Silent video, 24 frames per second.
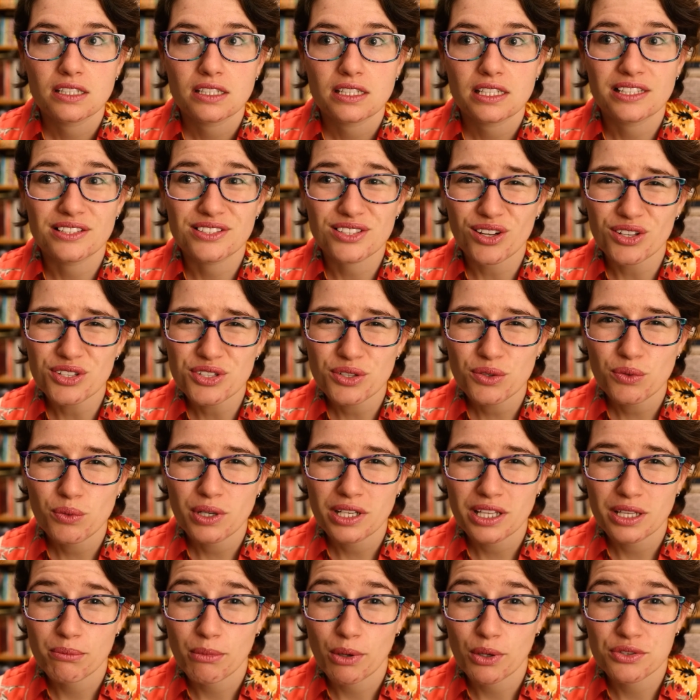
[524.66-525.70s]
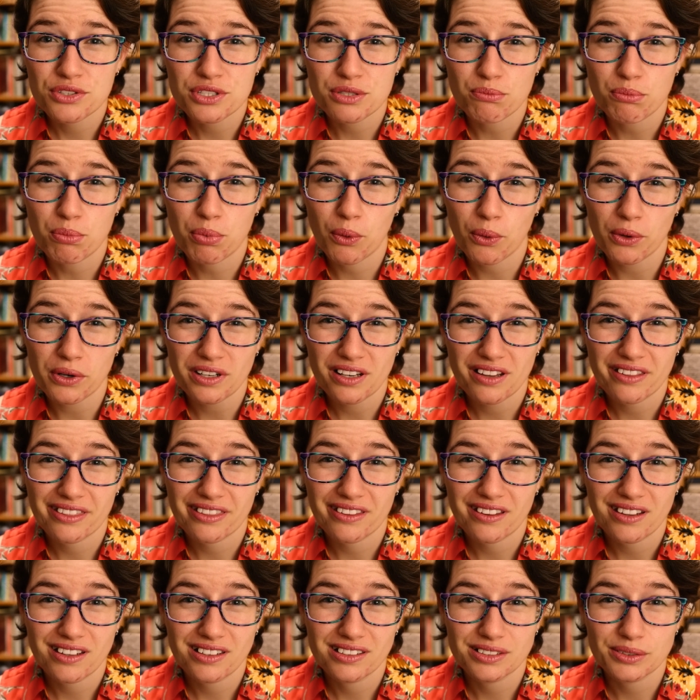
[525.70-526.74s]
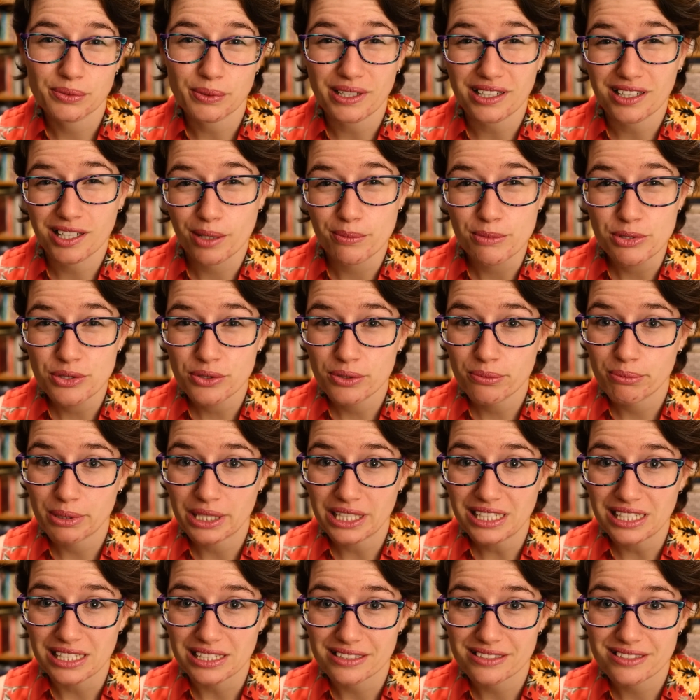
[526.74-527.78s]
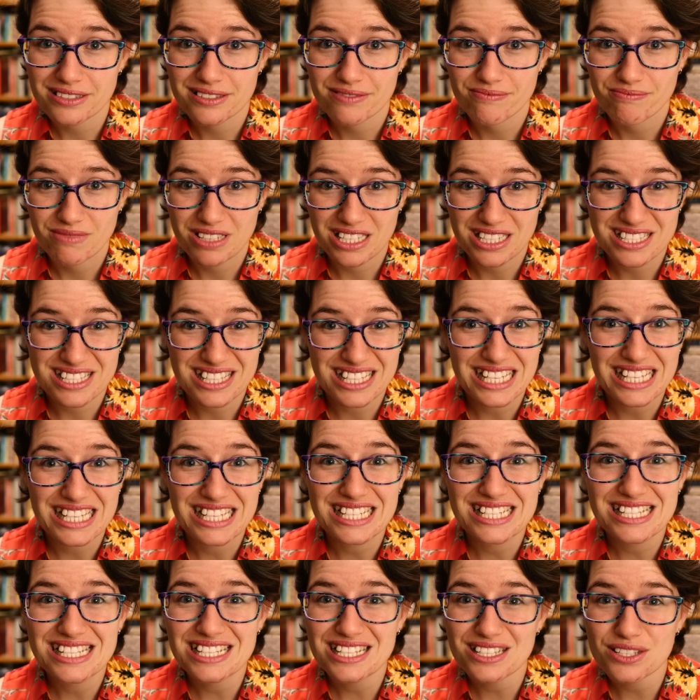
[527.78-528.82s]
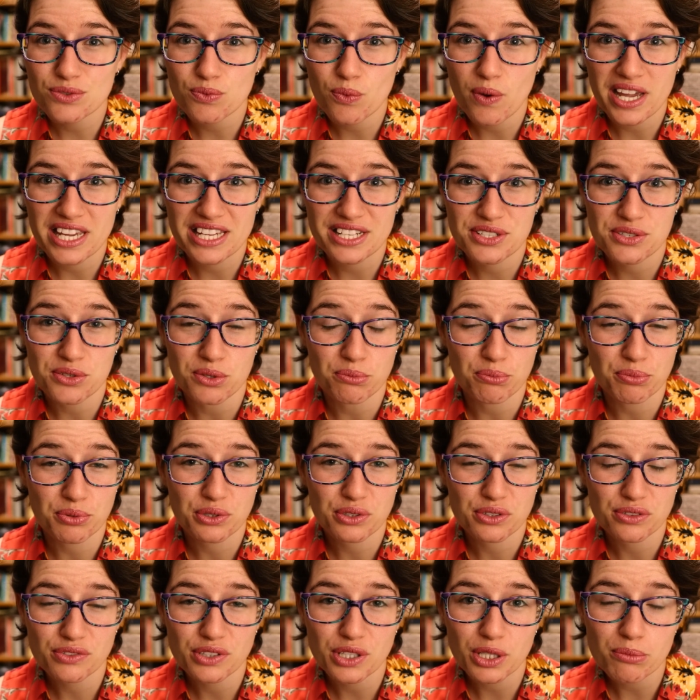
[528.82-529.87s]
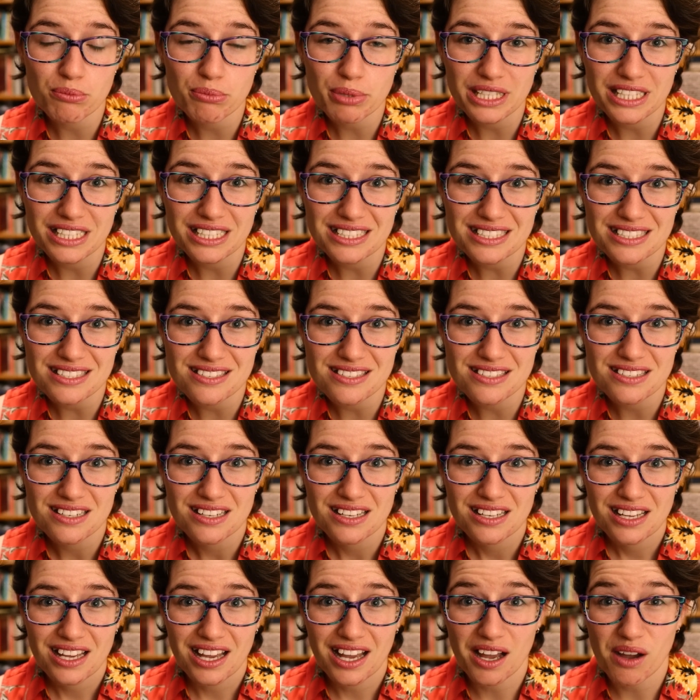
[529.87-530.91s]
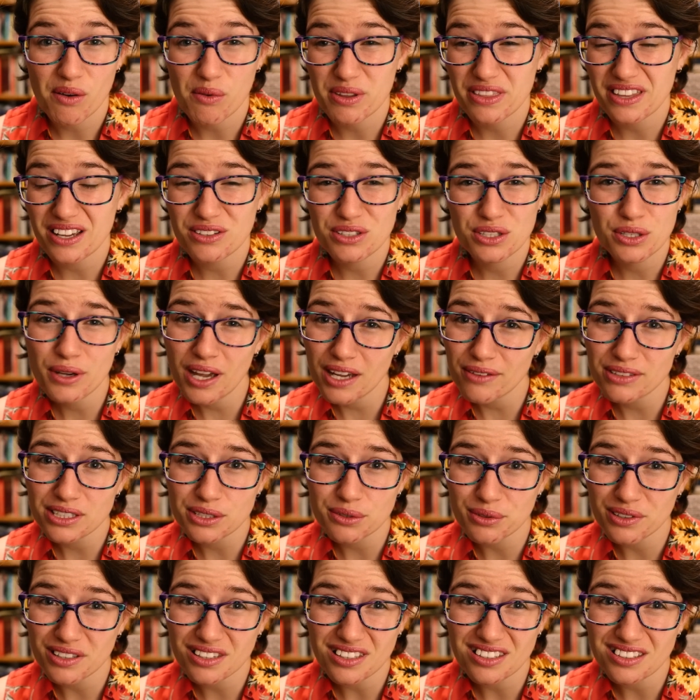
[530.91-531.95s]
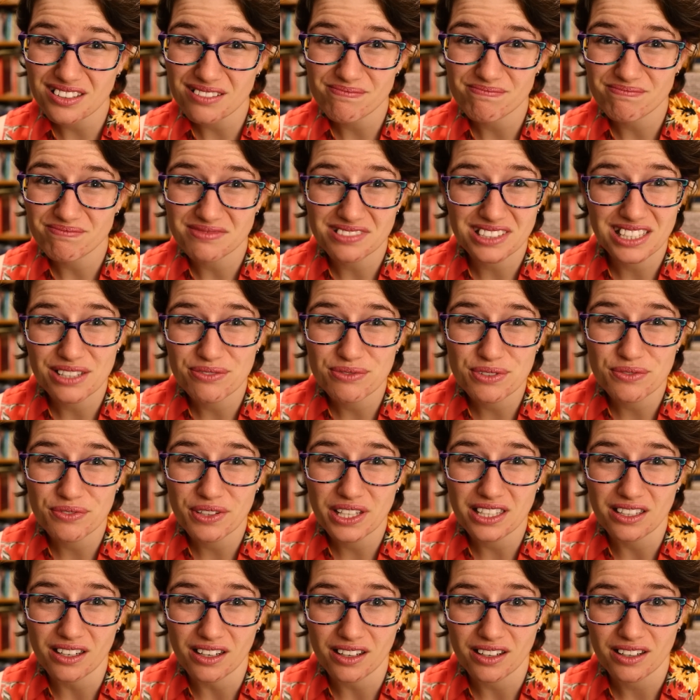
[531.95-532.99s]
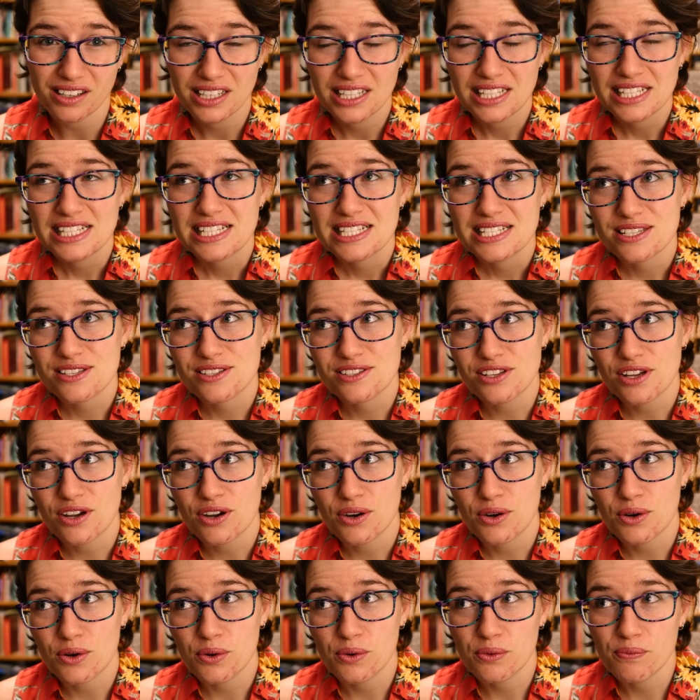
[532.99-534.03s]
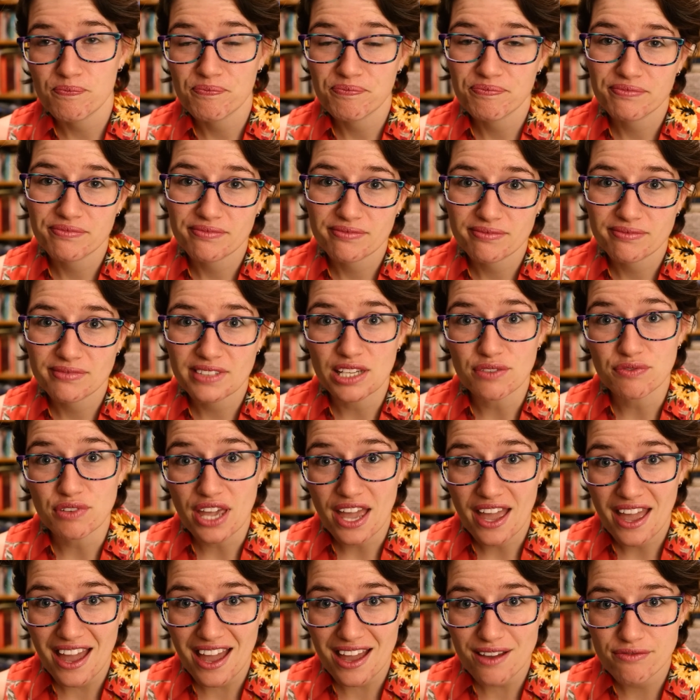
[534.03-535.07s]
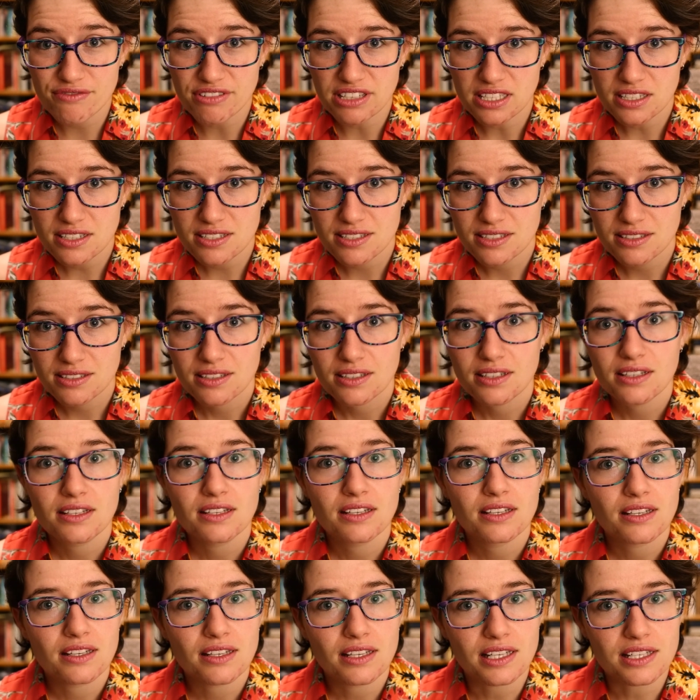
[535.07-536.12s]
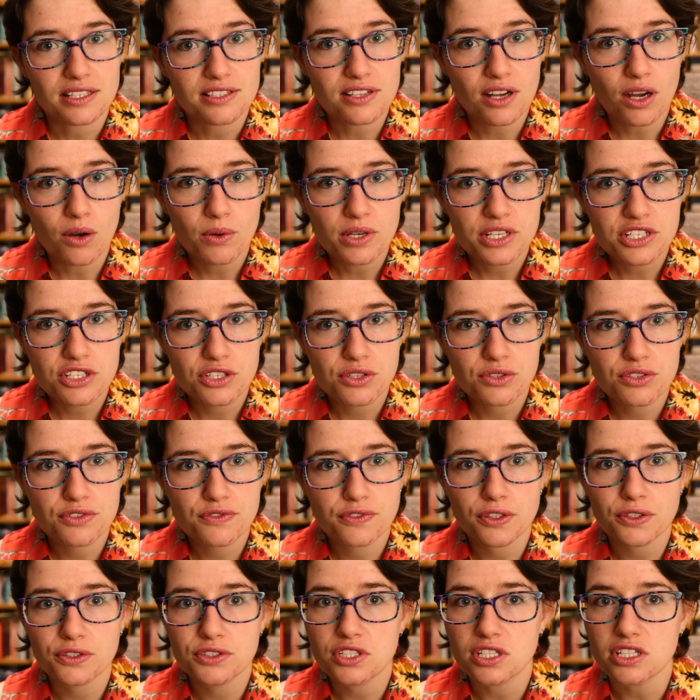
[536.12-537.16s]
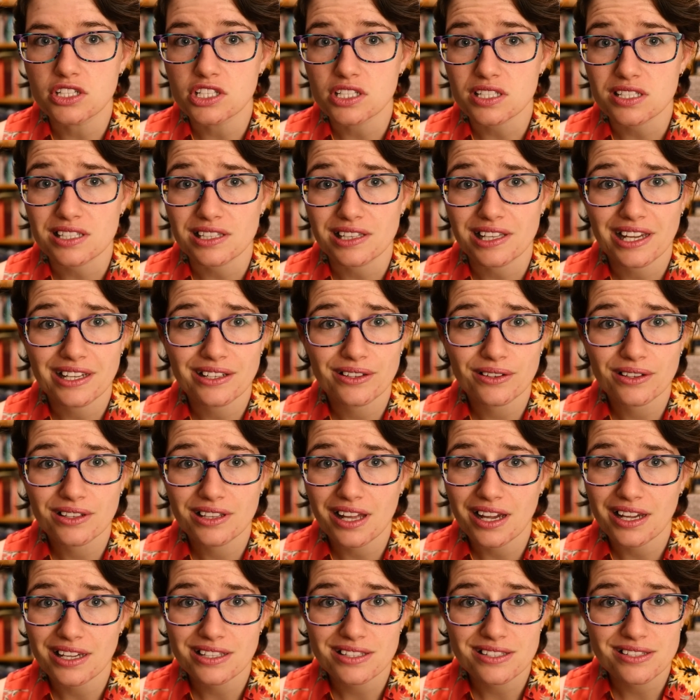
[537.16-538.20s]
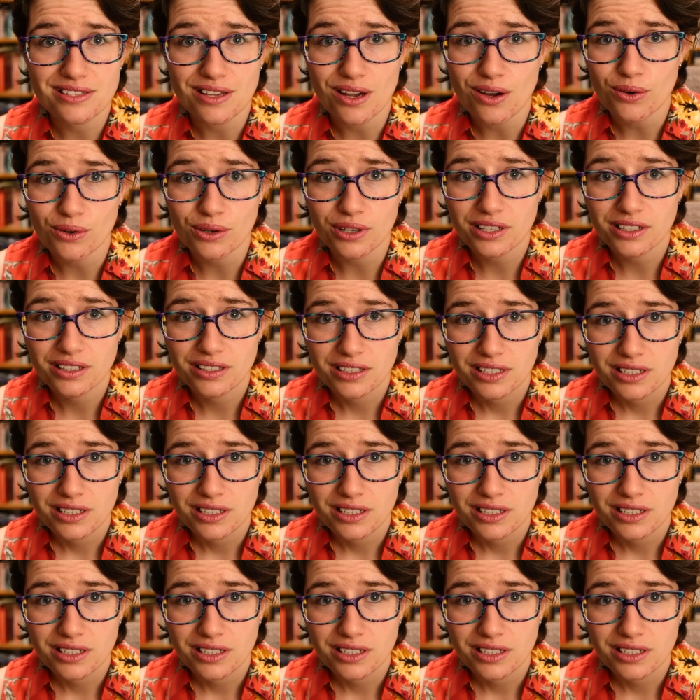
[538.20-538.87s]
it's also one of the most important things when it comes to impedance. It's the easiest way to improve your impedance without you having to really lift a finger. So if you have it, it's always useful to just let your client soak.